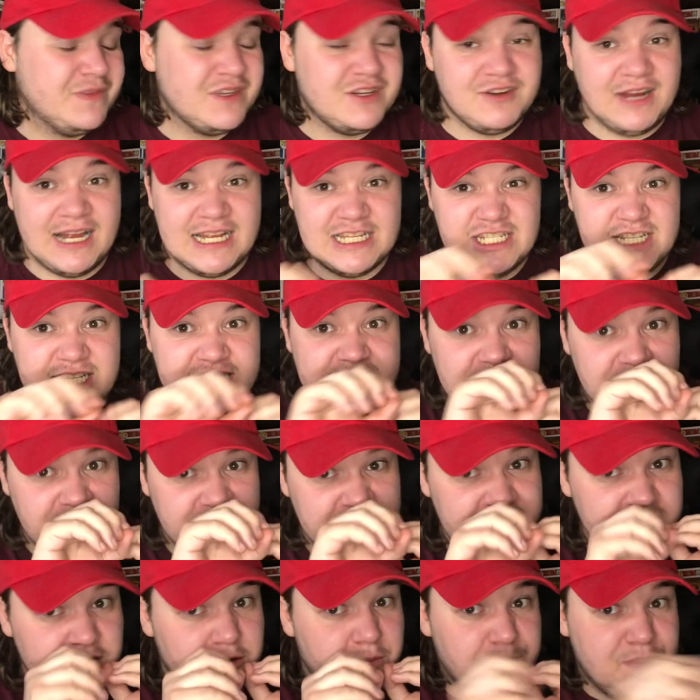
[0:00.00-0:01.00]
Gradually it's got
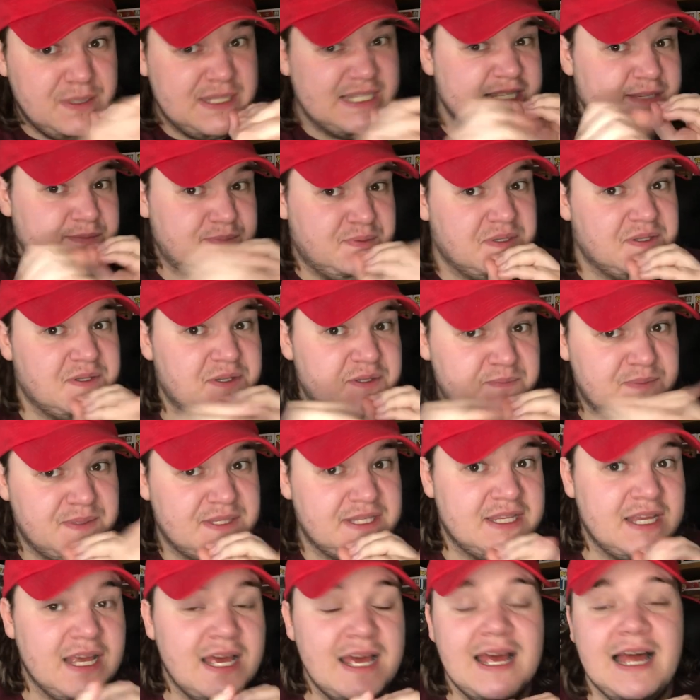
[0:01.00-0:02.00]
this little pss, pss, pss,
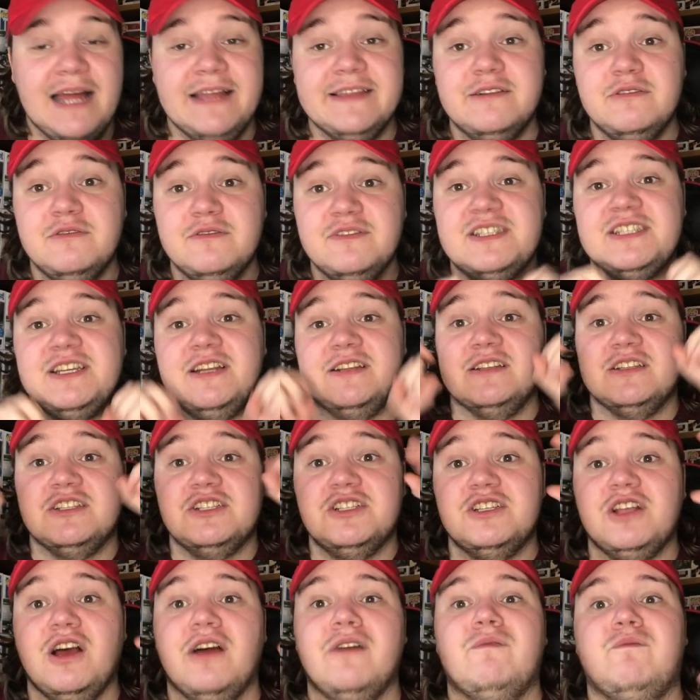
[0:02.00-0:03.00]
and then all of a sudden it's
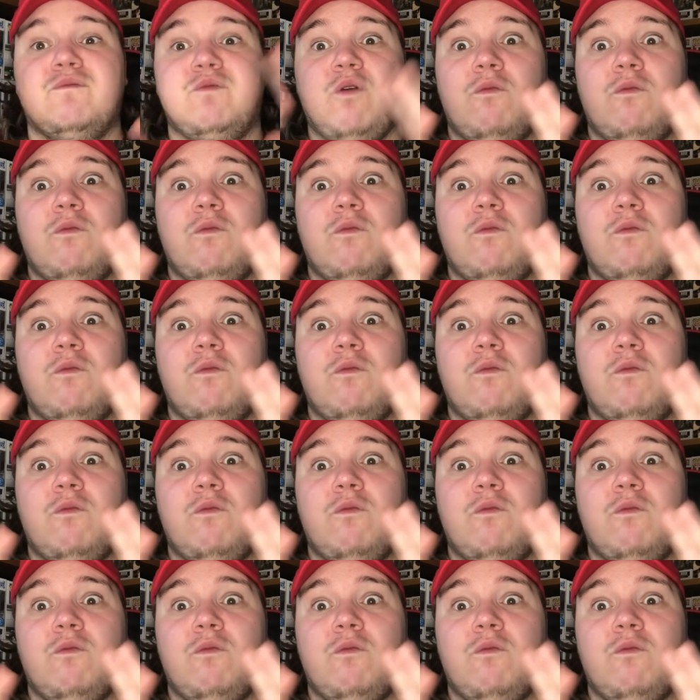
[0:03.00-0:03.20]
just like,